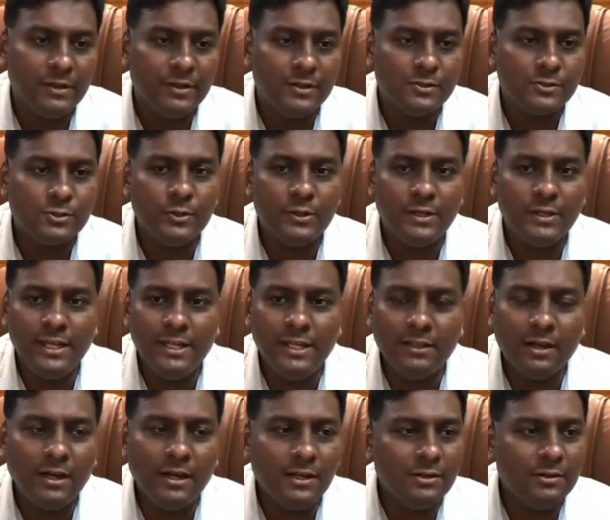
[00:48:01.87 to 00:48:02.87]
So he
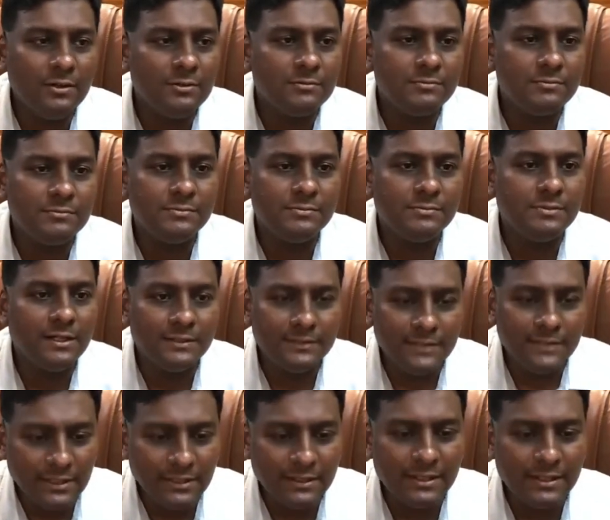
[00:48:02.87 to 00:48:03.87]
thought that
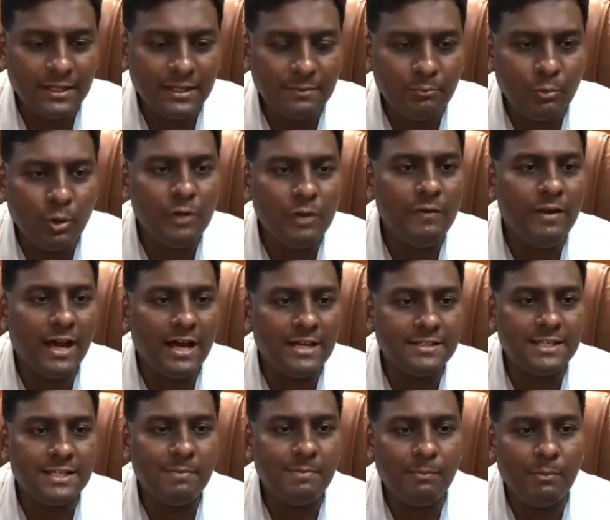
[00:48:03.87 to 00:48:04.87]
the board will
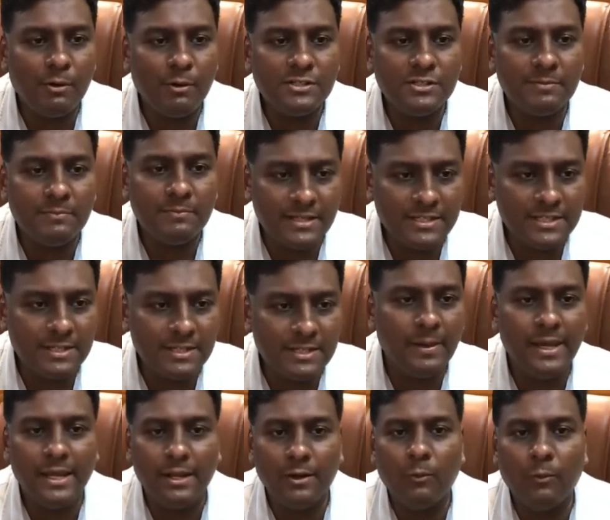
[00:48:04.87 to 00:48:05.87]
ask him about some
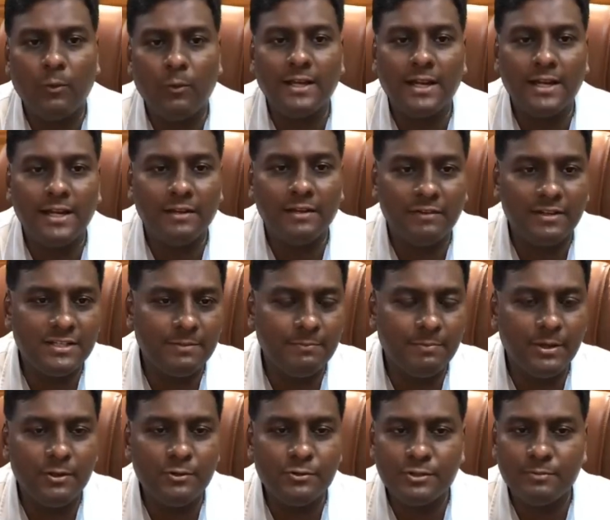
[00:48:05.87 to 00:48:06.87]
recipe. What kind of recipe
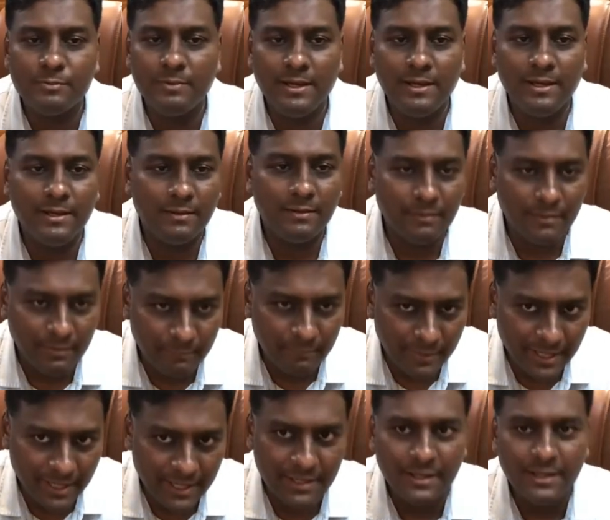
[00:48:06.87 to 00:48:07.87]
used to be
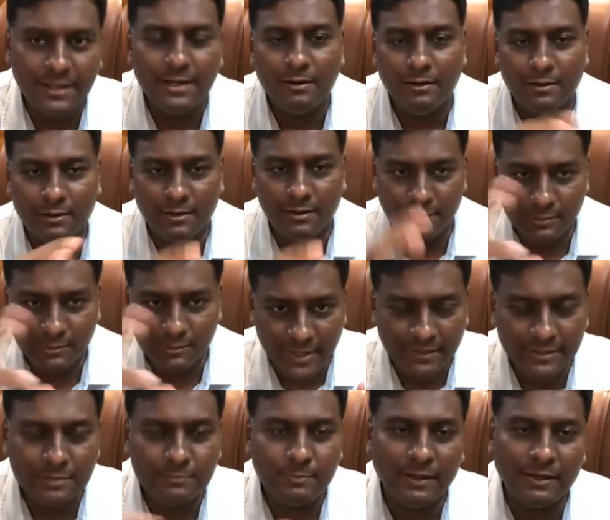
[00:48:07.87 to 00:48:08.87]
made to make
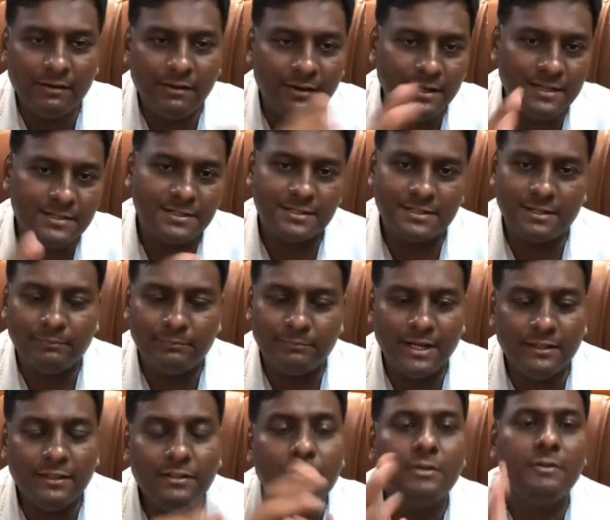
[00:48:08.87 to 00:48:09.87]
this particular dish or something
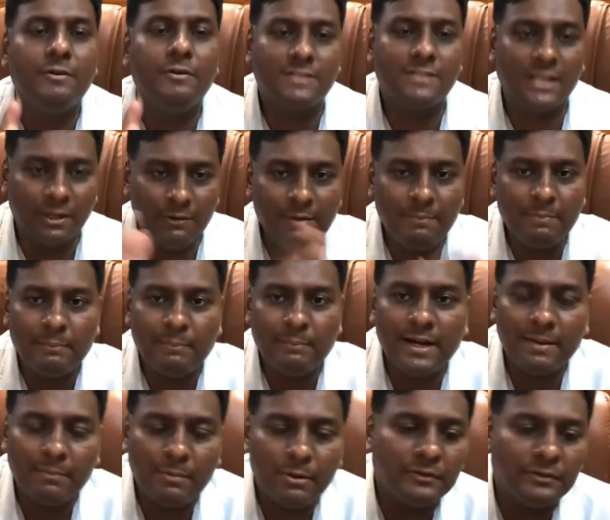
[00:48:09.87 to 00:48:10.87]
like that. So he was thoroughly
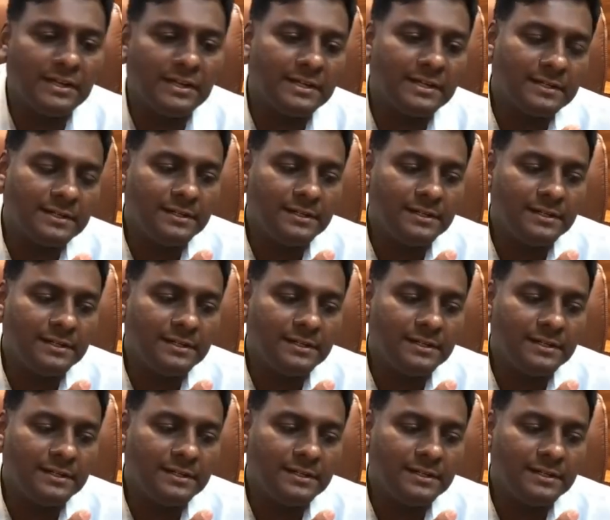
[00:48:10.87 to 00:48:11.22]
prepared about that.